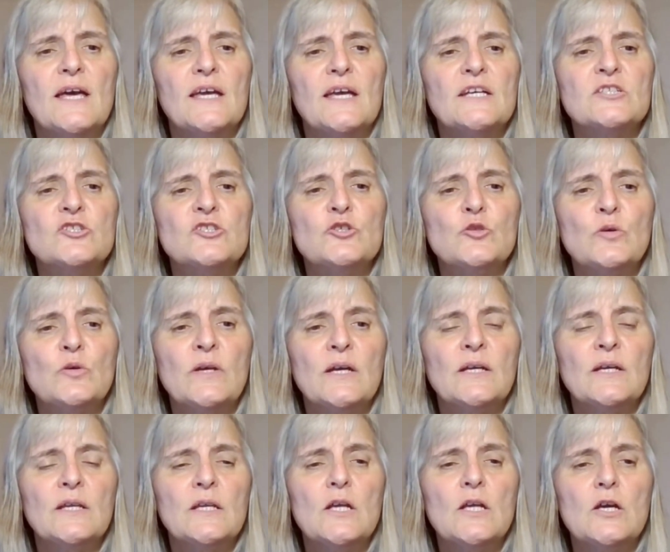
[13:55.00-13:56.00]
is you
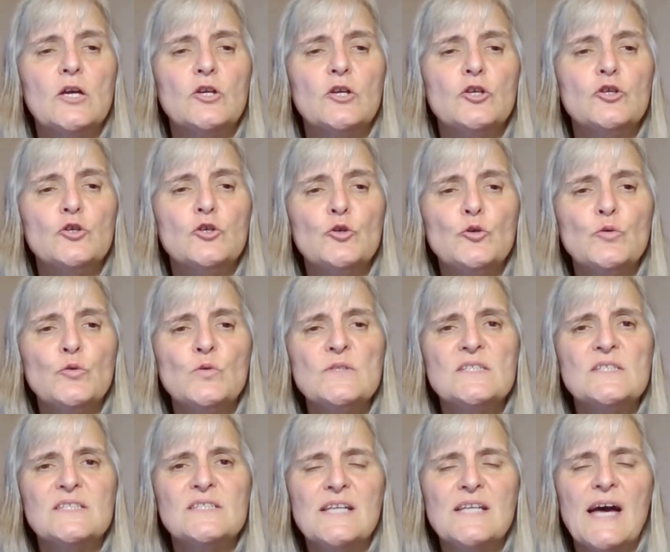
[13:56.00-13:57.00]
can
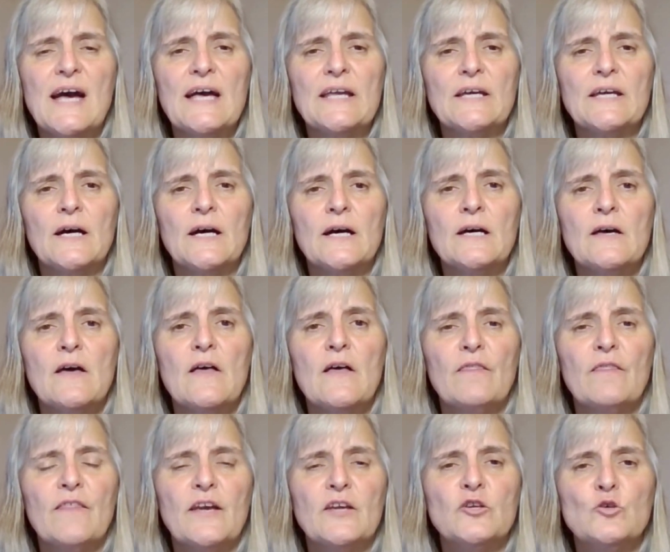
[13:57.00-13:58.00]
use data
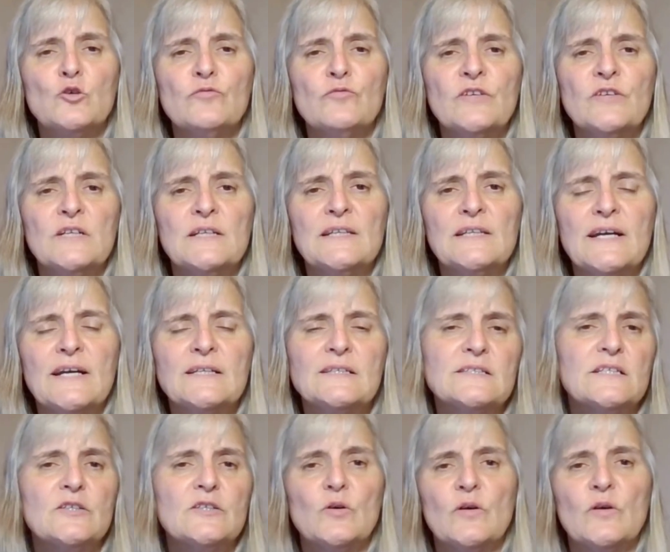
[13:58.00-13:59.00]
that you've
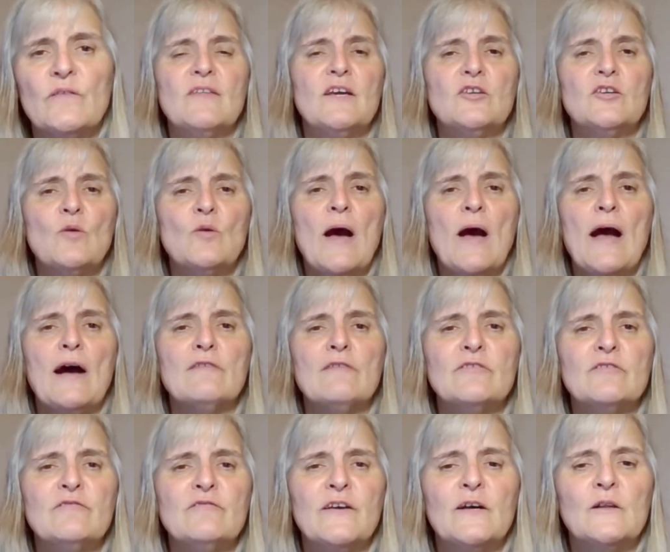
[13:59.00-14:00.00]
collected or that you have
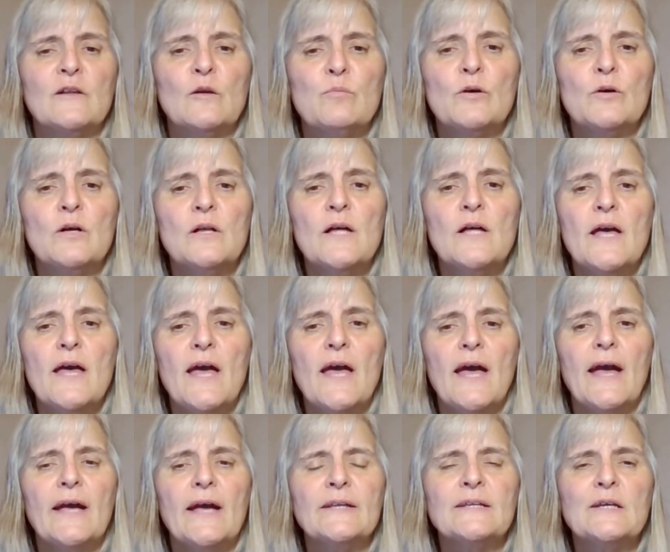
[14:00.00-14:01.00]
available
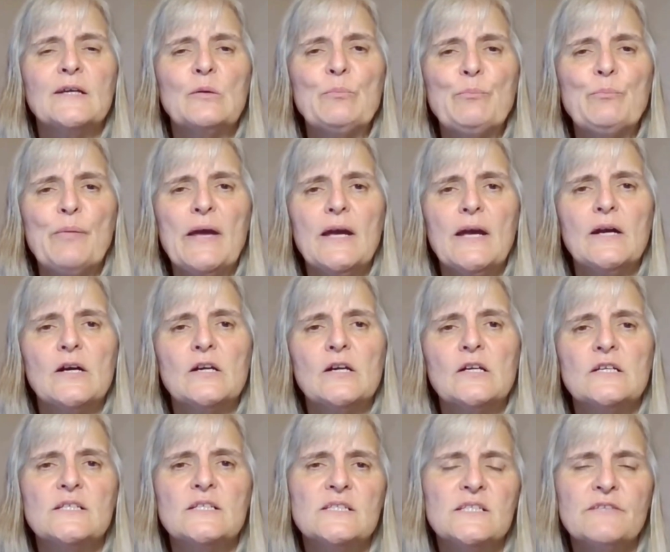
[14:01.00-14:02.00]
and
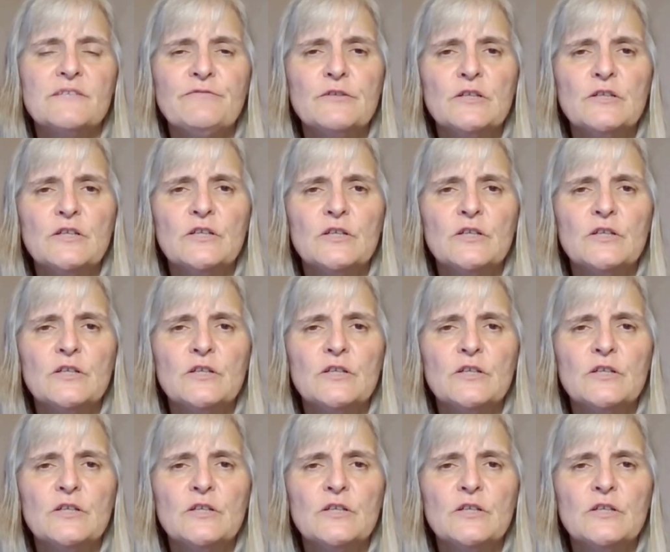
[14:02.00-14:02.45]
compare different